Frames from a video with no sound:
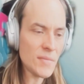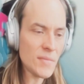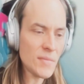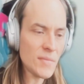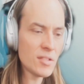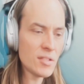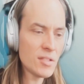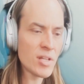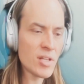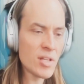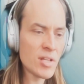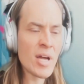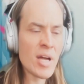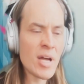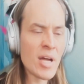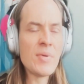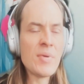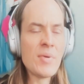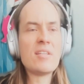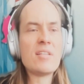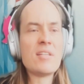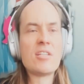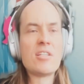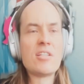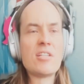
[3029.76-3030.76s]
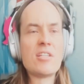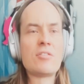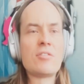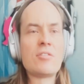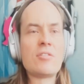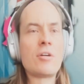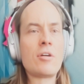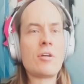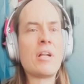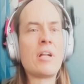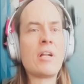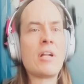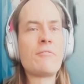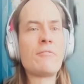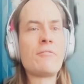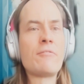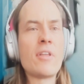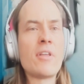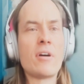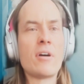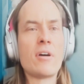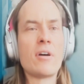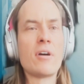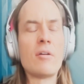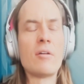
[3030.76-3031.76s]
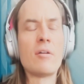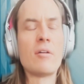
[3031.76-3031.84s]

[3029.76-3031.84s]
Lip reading: So there might be a decision to go down further,